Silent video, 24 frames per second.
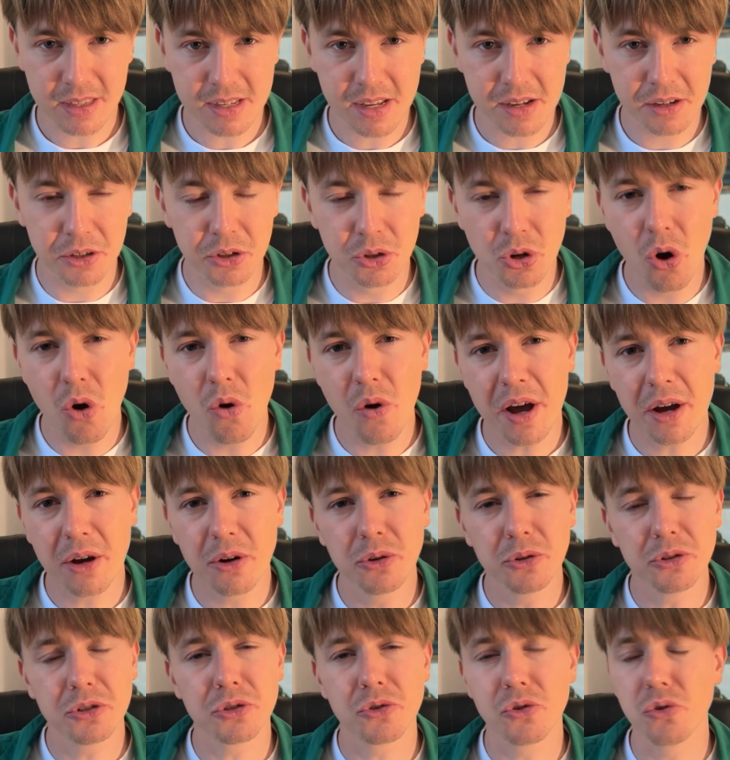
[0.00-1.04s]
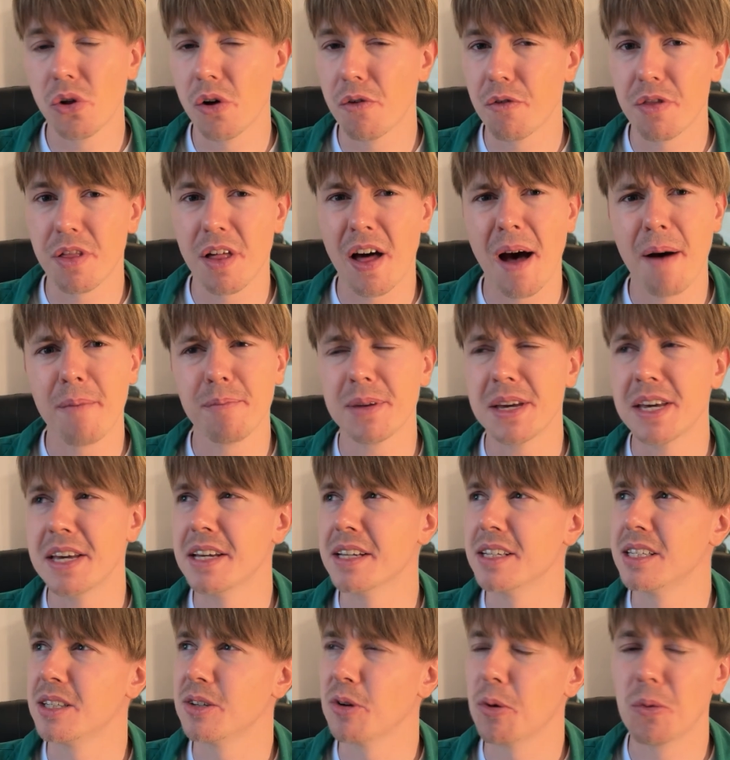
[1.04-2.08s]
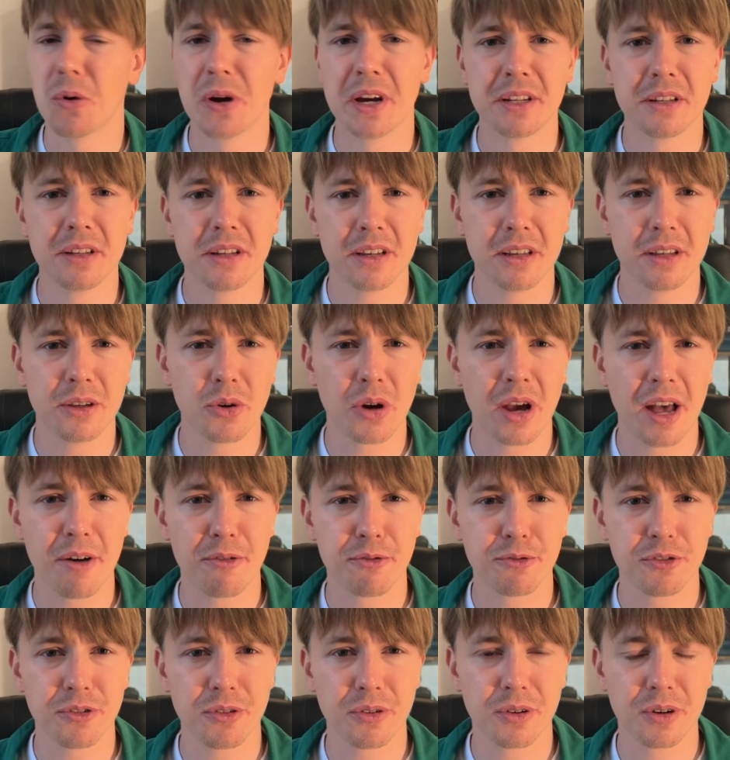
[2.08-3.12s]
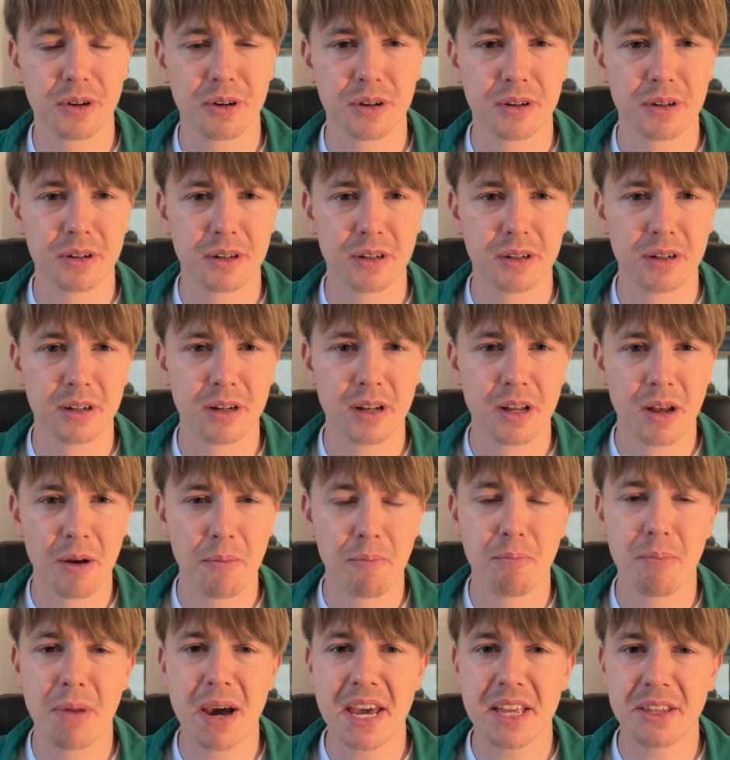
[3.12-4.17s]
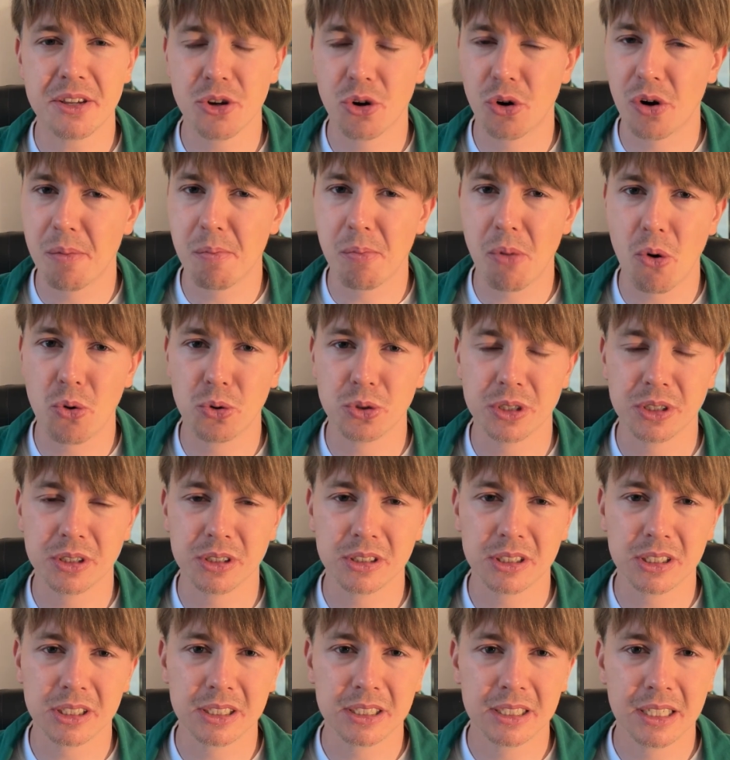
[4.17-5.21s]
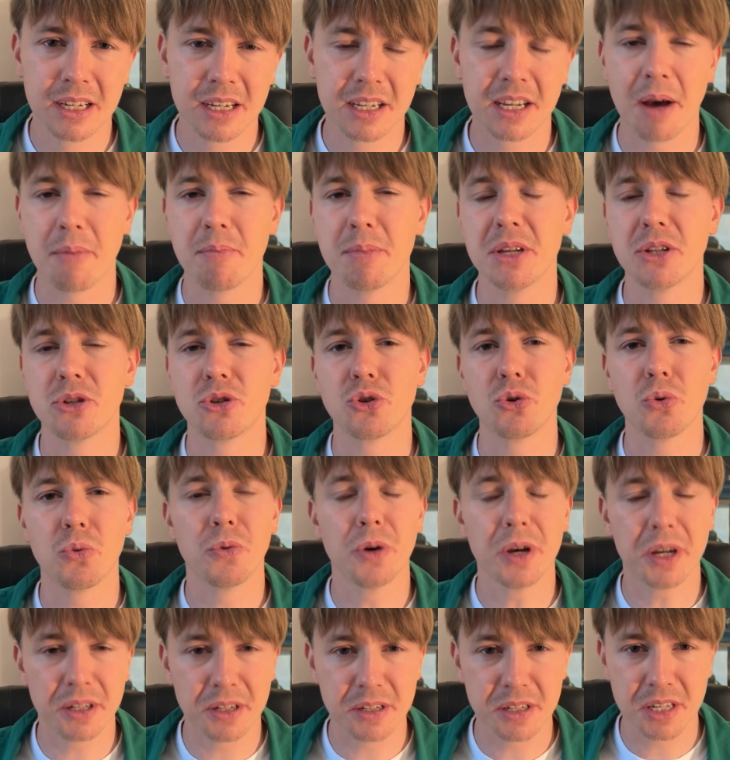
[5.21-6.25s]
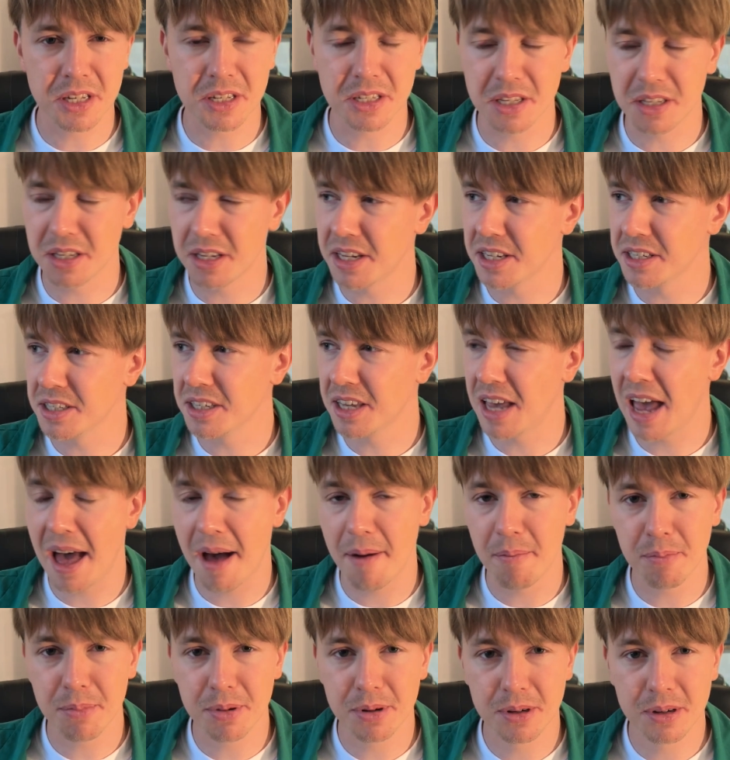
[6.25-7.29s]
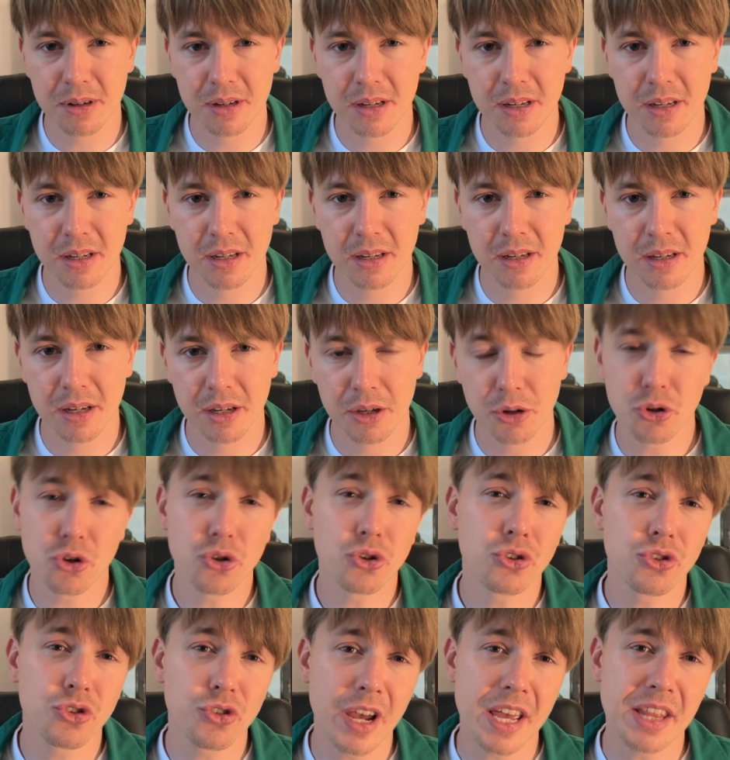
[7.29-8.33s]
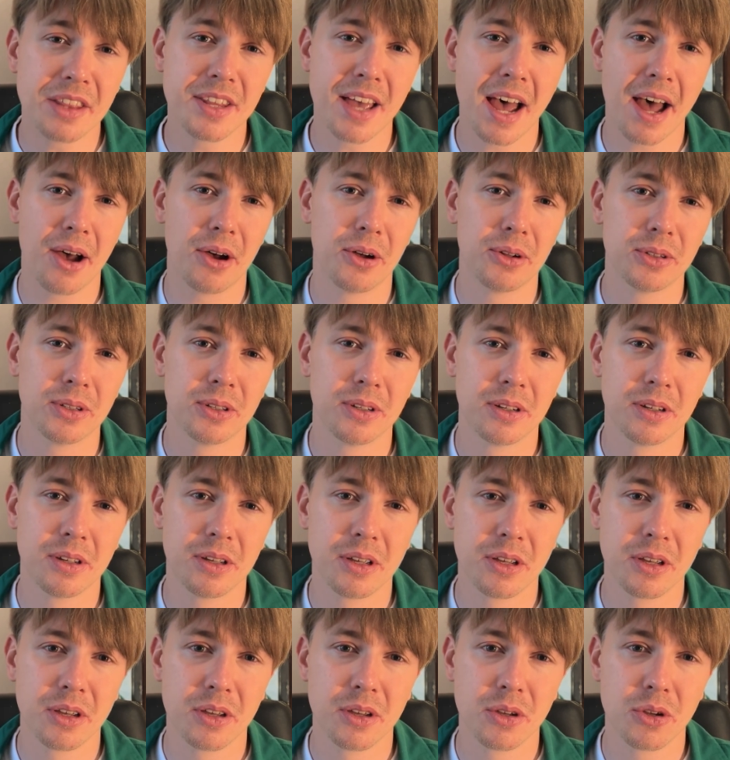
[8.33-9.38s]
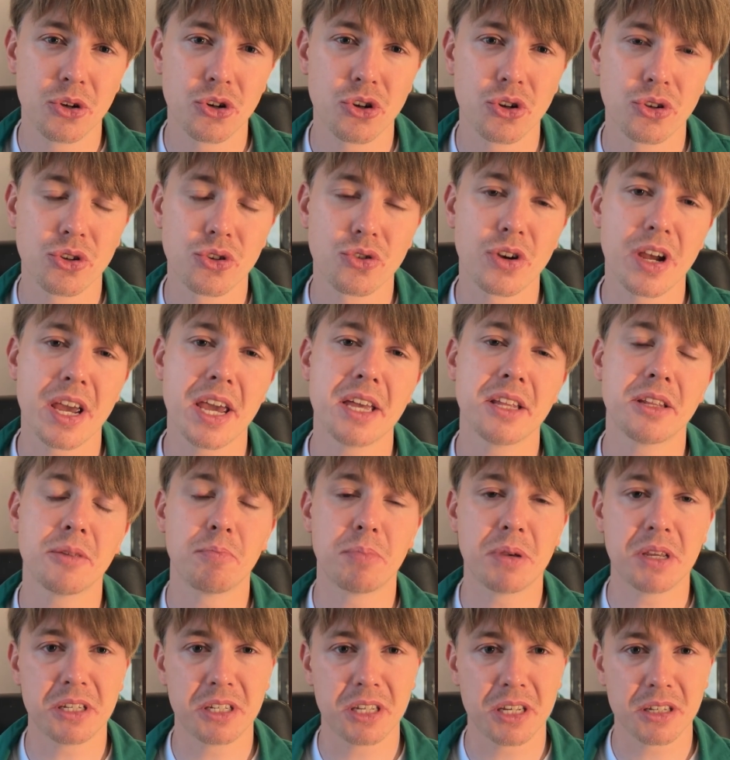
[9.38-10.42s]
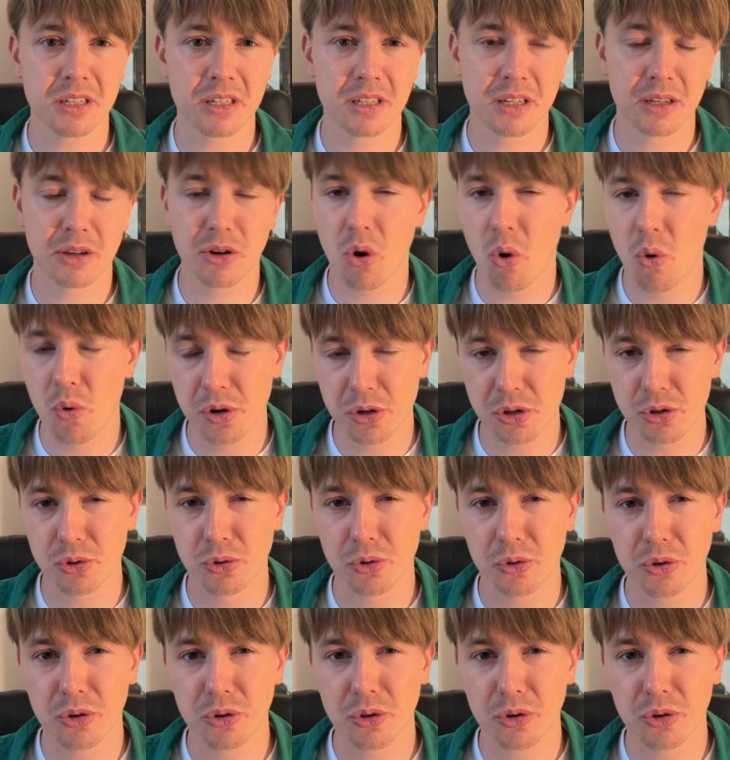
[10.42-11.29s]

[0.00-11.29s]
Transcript: you know, a good rule of thumb is when you have made your opponent commit to weaknesses in his camp, you should trade down. You should trade pieces, go into